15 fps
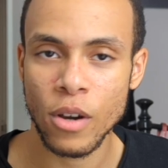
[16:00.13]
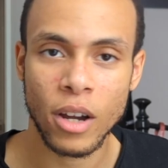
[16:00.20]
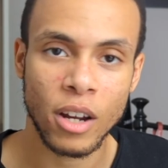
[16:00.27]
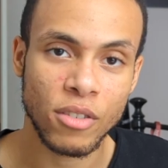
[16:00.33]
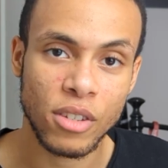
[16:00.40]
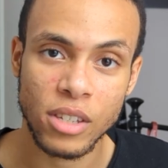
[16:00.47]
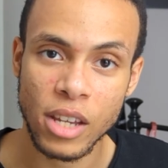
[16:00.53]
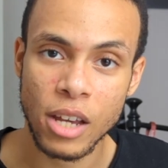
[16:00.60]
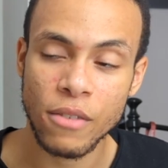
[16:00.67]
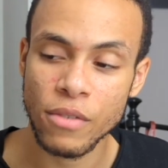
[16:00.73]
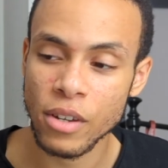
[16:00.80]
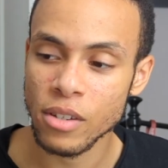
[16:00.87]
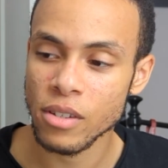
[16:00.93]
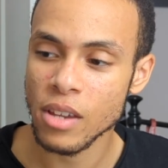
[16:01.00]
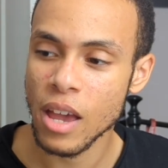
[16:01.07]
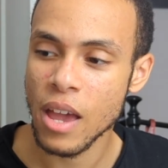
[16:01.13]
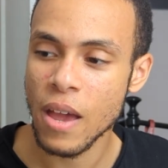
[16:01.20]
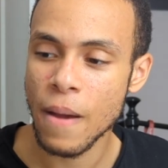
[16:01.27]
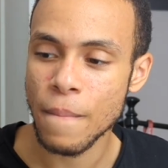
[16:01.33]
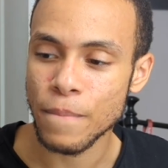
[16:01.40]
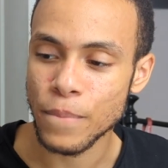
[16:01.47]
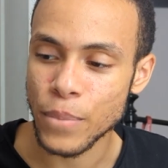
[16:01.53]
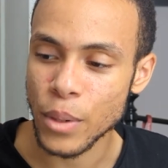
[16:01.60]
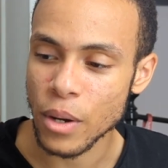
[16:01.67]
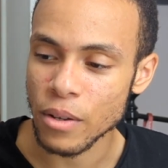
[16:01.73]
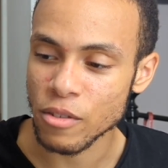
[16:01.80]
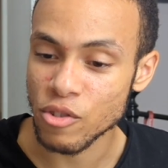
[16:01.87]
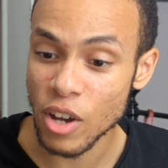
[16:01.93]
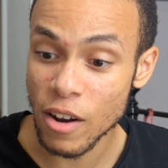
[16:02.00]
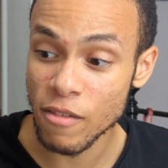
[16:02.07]
kind of just saying things. But
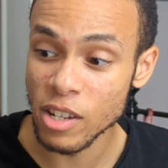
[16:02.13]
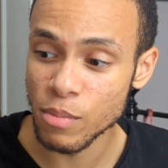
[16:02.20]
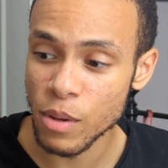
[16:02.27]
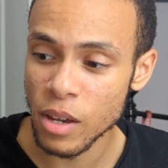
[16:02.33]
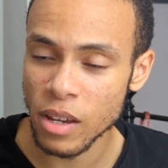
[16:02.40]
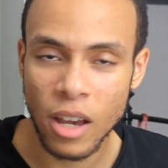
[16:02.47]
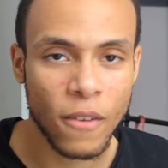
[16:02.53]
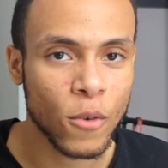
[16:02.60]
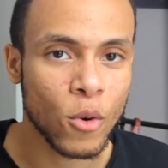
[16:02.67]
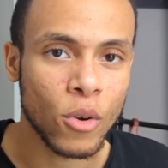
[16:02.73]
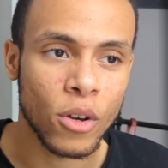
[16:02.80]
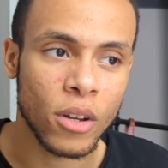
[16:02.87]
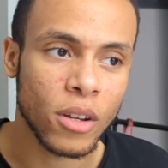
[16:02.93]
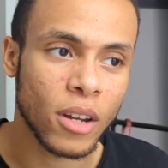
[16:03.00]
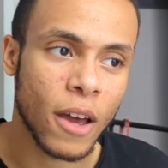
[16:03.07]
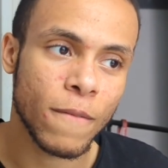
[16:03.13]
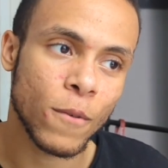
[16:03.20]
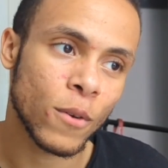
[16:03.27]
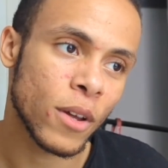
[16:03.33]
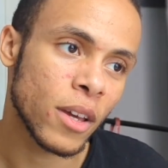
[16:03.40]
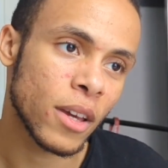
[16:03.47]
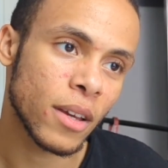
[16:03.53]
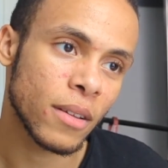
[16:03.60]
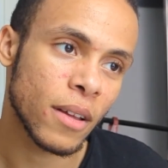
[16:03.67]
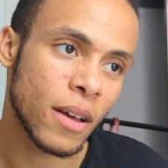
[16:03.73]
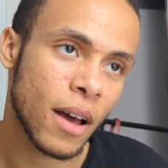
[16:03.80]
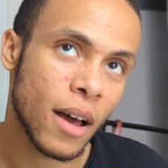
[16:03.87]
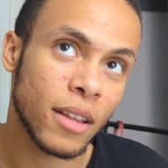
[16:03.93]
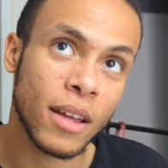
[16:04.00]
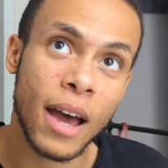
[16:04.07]
generally speaking, I feel good. I feel like
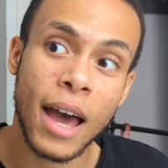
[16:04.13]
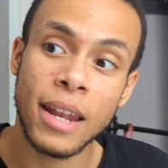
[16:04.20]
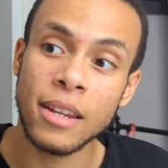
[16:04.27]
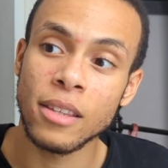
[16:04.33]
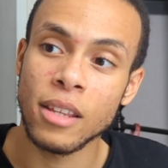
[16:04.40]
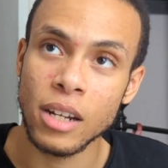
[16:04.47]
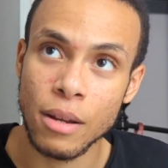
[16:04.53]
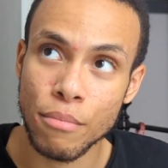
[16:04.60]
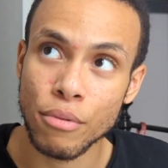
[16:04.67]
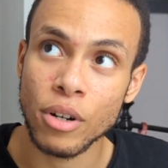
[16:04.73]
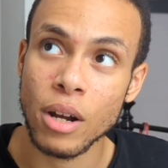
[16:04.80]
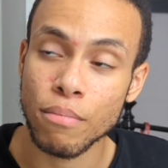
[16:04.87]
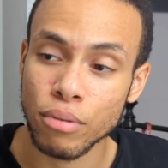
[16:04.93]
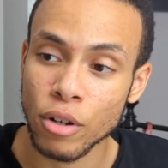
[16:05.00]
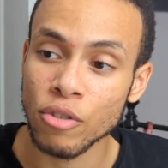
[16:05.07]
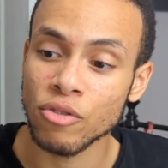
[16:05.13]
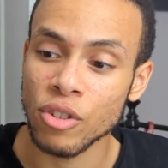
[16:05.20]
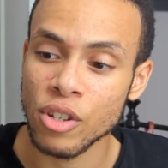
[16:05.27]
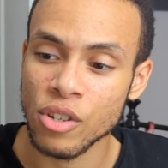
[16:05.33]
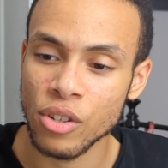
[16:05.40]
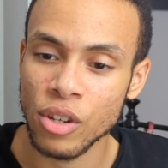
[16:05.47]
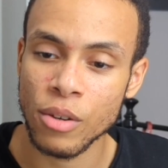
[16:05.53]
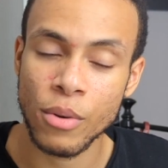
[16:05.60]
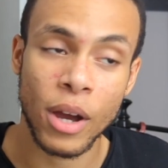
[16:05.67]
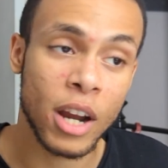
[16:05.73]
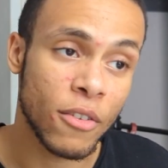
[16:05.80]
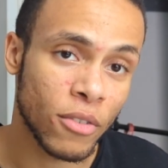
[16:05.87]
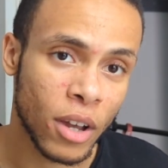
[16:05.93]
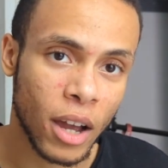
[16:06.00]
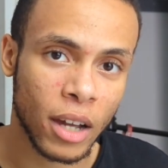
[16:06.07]
I had a deliberate approach to this year. Where
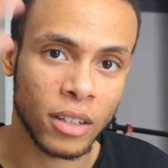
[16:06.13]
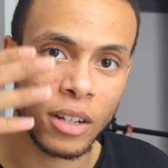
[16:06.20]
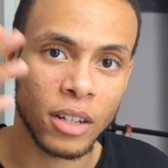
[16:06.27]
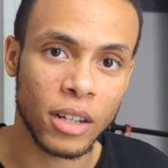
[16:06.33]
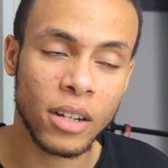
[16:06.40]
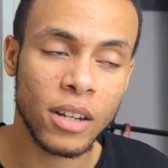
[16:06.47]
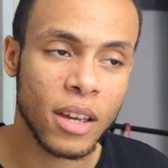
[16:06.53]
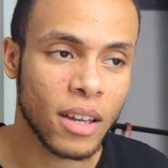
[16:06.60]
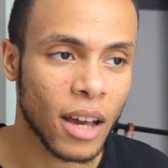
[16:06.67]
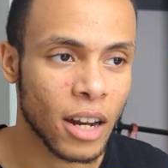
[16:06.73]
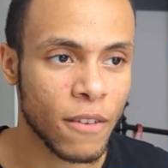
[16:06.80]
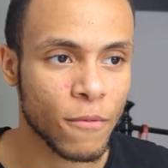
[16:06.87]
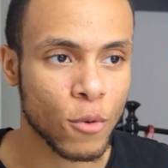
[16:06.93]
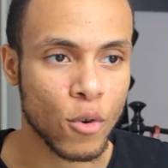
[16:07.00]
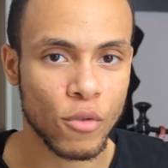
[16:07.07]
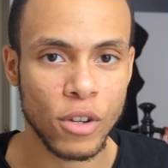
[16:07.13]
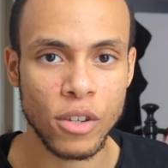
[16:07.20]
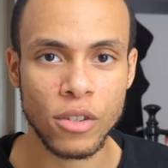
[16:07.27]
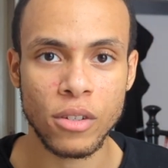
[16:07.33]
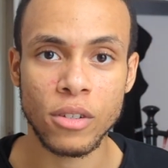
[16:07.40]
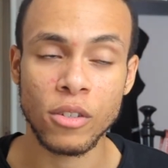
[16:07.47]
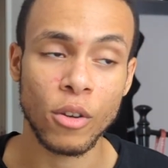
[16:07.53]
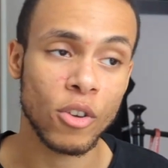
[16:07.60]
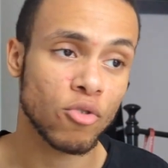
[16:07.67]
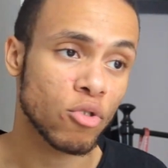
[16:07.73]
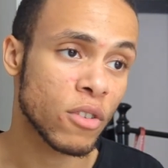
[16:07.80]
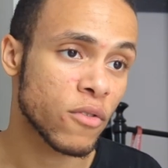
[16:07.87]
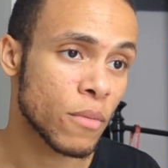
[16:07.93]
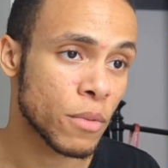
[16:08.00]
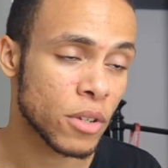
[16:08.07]
everything I kind of did, I did for a reason. You know, I joined the
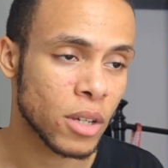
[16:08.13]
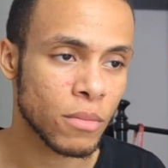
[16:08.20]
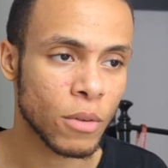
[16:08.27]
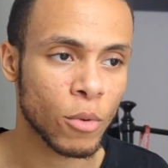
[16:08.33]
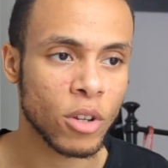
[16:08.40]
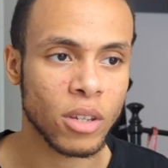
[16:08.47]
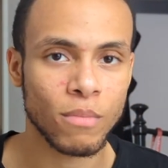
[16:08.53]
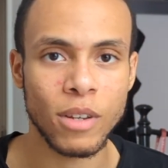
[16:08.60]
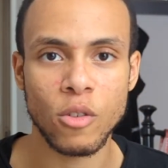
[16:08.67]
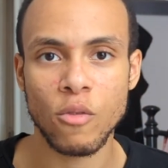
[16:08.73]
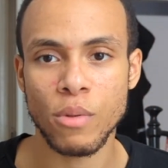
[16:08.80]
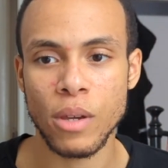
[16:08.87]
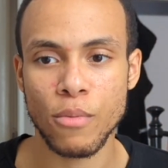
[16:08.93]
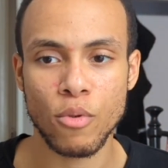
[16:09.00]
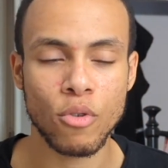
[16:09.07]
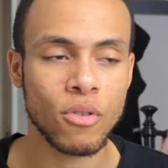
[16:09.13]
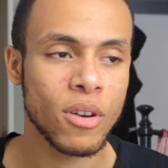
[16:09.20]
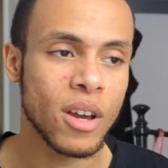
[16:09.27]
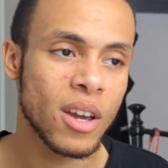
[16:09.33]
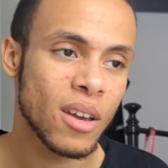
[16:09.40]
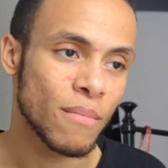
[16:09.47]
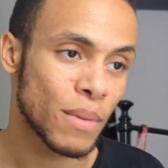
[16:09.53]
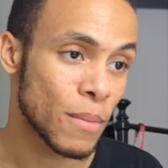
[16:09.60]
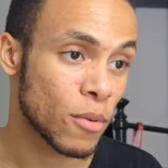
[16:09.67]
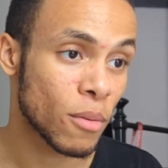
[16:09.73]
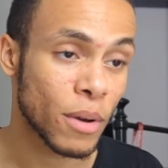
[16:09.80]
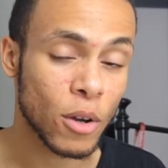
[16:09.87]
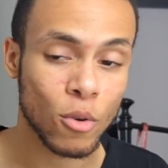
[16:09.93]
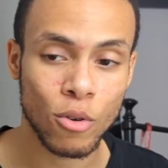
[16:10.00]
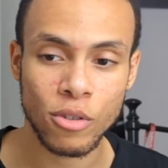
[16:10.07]
football team. I wanted to meet new people, people on
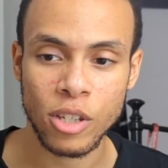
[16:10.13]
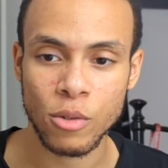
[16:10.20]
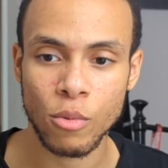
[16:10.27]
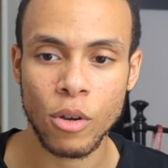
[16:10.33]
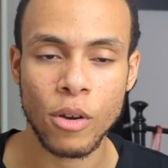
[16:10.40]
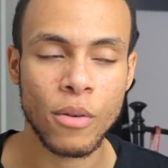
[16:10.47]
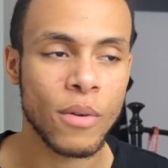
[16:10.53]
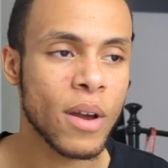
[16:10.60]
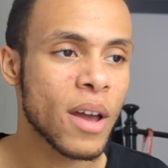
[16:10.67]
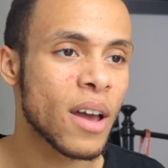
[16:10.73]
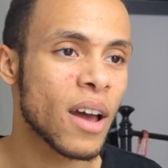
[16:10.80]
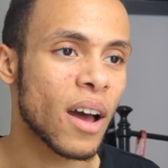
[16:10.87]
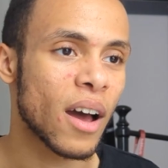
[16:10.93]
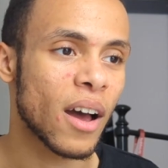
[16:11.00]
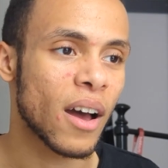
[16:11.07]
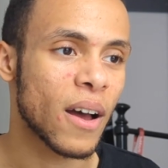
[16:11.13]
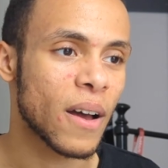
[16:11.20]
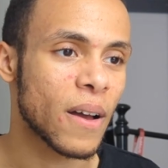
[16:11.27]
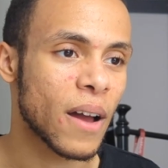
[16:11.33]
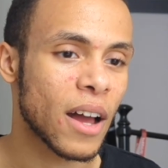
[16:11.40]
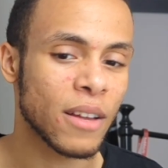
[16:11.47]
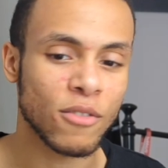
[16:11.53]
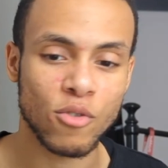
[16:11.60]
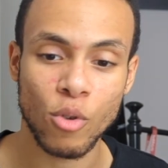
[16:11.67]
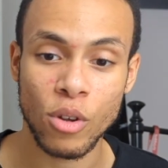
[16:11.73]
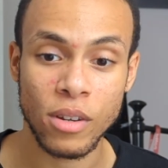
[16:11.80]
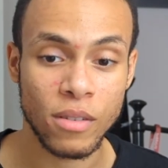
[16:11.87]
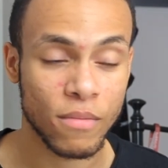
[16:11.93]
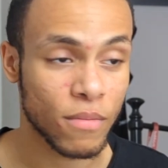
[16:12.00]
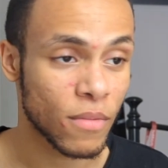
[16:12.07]
my course as well. I
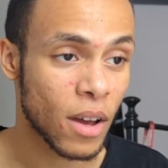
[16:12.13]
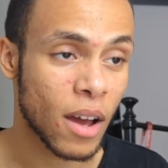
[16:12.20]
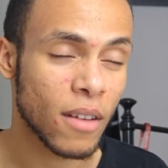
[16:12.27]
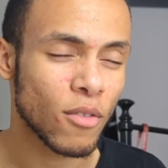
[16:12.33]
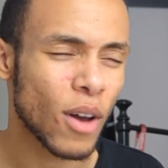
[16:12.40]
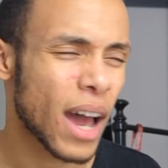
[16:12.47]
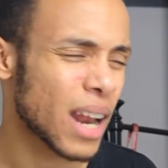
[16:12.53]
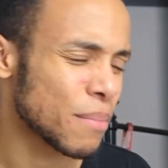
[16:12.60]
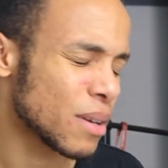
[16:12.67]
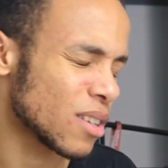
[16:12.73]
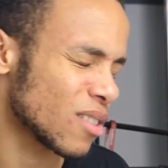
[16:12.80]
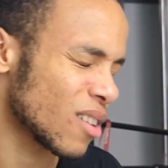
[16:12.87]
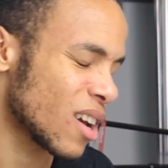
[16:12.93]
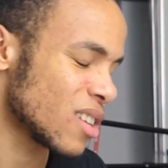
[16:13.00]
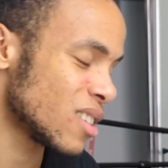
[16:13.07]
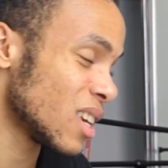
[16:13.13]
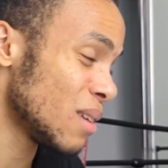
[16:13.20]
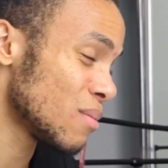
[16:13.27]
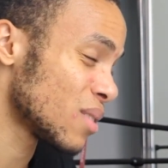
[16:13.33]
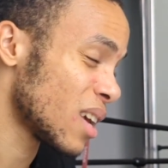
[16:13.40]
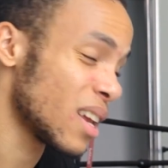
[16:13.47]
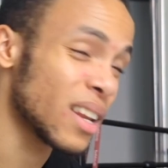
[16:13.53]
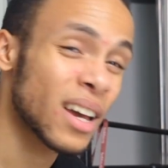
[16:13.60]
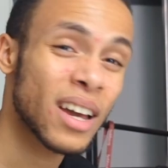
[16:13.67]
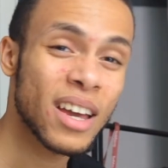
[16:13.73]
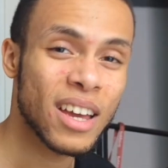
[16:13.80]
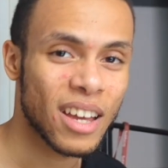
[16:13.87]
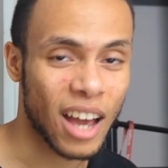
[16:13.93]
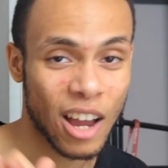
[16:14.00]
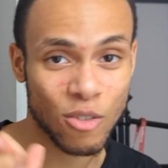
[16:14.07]
joined not anime society. I keep saying that.
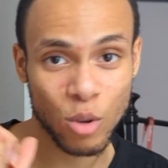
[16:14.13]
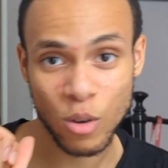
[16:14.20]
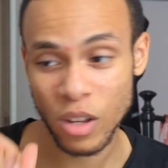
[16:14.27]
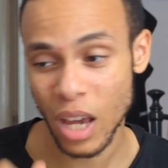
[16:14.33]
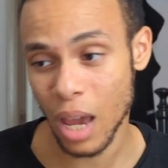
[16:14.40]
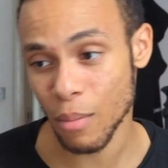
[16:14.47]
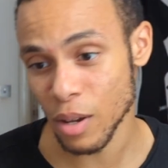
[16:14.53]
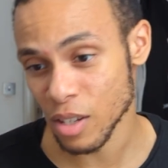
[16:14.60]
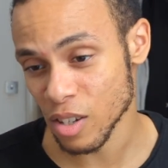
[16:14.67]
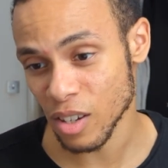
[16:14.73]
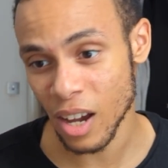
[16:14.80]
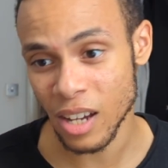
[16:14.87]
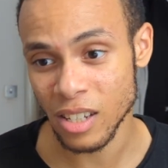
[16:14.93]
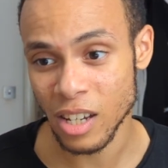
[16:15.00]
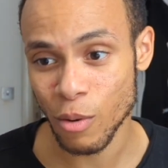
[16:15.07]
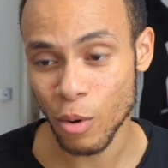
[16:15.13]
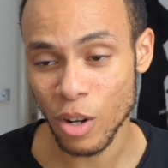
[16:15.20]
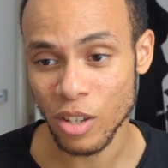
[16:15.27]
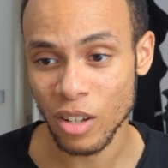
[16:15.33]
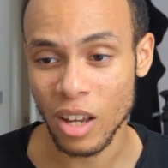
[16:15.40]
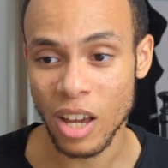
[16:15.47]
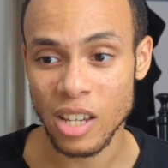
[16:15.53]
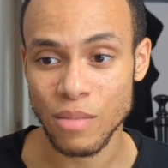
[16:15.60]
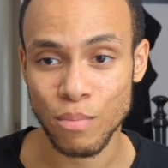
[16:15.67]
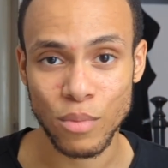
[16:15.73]
I joined gaming society. I wanted to like